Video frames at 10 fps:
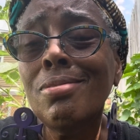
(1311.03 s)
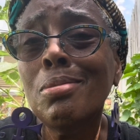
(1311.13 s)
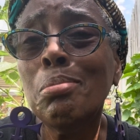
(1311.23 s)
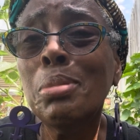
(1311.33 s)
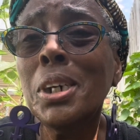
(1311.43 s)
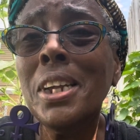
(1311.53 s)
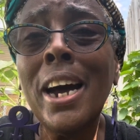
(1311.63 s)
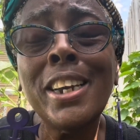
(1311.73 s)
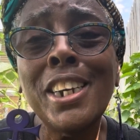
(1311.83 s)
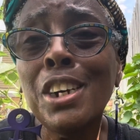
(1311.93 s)
But I
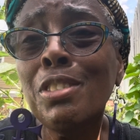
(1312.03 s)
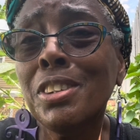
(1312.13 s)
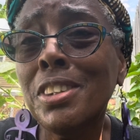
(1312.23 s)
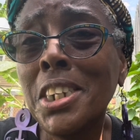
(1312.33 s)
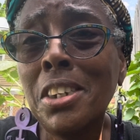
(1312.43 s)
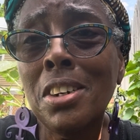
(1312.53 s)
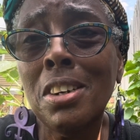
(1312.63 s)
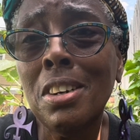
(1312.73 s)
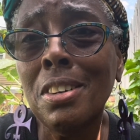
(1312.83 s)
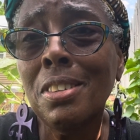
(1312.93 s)
guarantee
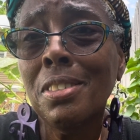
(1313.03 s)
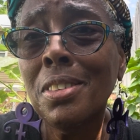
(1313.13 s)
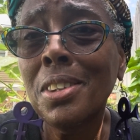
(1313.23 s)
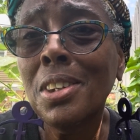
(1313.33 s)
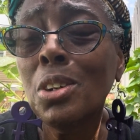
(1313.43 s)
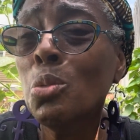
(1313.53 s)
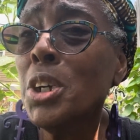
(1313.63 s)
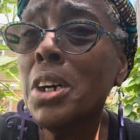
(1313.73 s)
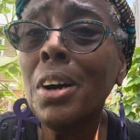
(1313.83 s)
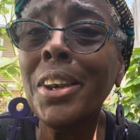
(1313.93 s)
y'all, we
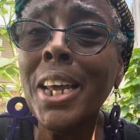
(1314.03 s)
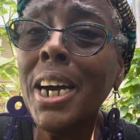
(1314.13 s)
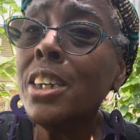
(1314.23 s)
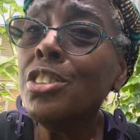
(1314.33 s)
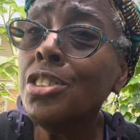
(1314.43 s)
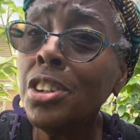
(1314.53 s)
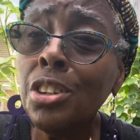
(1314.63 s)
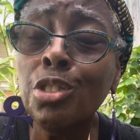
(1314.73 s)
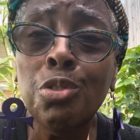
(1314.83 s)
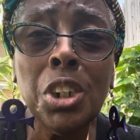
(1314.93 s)
are not
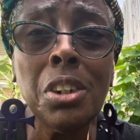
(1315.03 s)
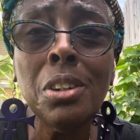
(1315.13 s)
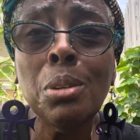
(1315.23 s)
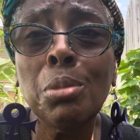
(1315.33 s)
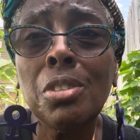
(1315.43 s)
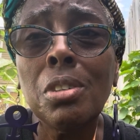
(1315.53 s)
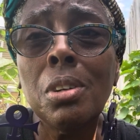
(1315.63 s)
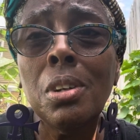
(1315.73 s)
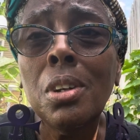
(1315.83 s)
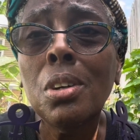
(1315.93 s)
just victims.
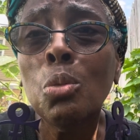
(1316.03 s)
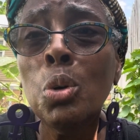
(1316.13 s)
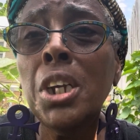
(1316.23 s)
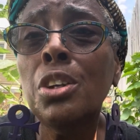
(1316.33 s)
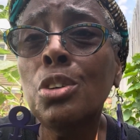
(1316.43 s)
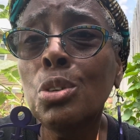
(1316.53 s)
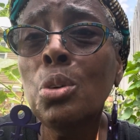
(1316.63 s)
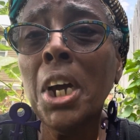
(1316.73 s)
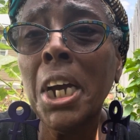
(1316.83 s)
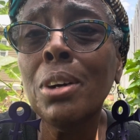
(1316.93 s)
We do
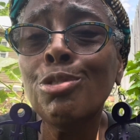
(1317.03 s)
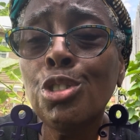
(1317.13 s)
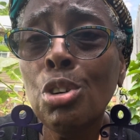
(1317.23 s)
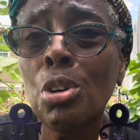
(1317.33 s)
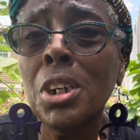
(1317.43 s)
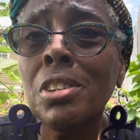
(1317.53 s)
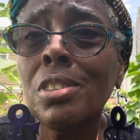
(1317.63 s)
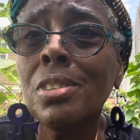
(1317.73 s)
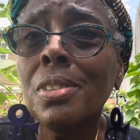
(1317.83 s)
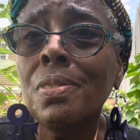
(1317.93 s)
have choice,
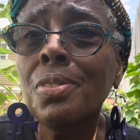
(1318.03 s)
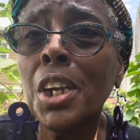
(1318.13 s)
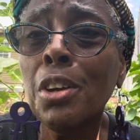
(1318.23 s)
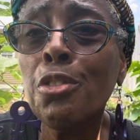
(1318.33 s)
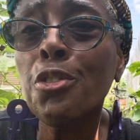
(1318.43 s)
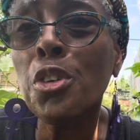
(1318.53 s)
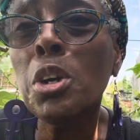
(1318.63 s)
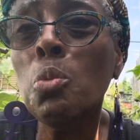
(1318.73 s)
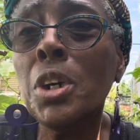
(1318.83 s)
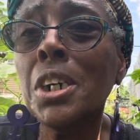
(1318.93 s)
and free
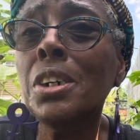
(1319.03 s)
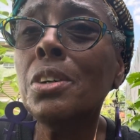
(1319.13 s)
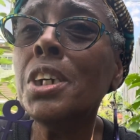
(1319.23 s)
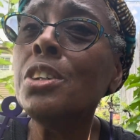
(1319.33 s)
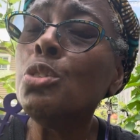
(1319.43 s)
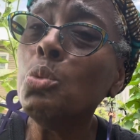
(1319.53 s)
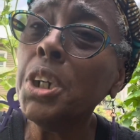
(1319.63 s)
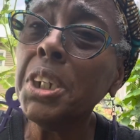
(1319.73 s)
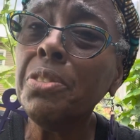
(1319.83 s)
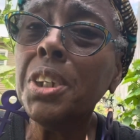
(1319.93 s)
will is one
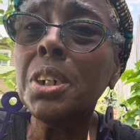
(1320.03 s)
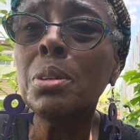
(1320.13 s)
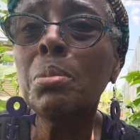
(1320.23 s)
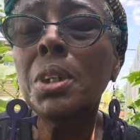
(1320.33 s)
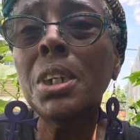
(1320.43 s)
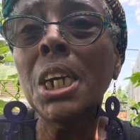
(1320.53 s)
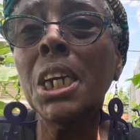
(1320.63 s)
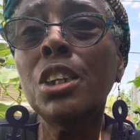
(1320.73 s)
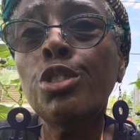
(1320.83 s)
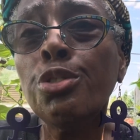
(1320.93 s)
of them, and
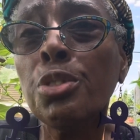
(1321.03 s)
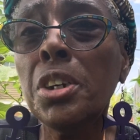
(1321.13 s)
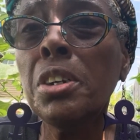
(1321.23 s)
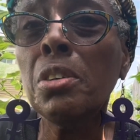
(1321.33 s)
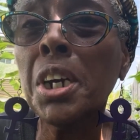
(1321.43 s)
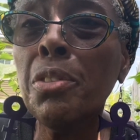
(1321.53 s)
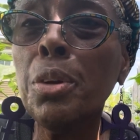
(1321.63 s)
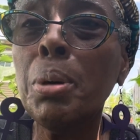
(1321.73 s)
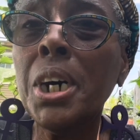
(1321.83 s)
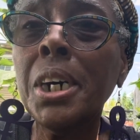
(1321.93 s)
it's free to
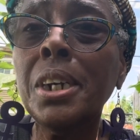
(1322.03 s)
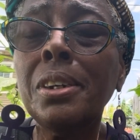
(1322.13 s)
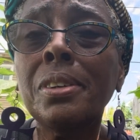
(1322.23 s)
everybody.